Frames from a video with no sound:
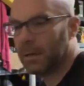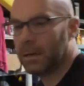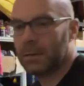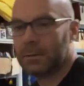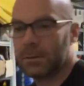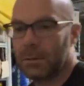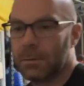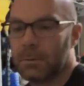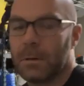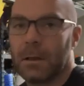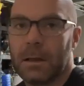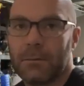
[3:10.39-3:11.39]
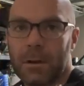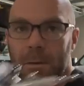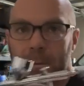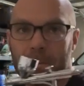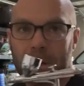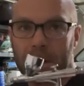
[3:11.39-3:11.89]
there. So I've already
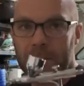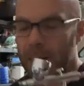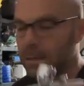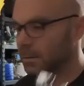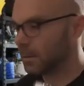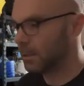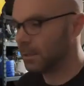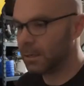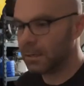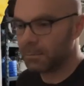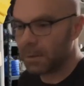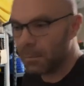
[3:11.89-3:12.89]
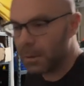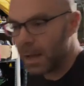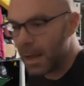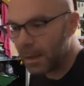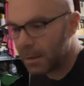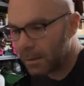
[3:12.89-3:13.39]
put my Grex in here in my
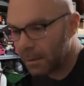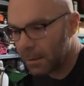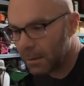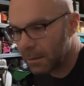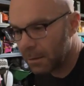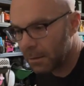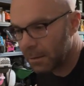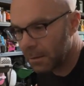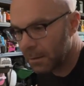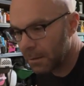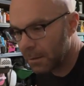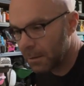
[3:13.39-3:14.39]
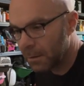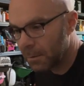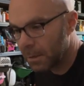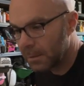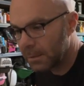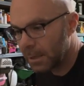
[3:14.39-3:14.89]
black.
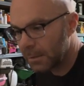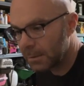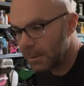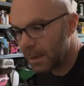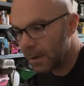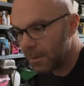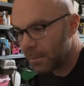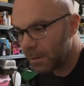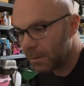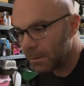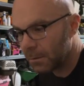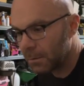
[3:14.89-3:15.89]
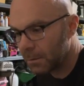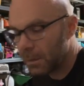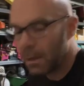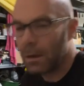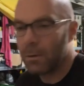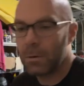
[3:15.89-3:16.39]
i test it out on my little,
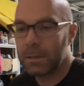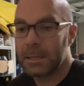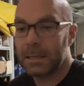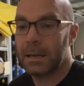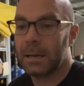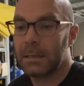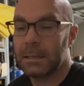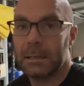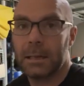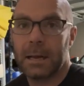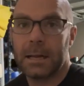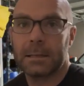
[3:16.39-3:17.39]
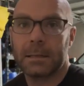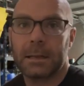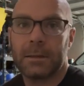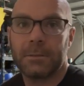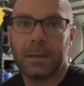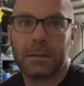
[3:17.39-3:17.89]
oh, one thing that I did like that
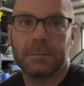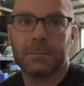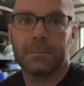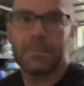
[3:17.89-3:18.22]
I've done,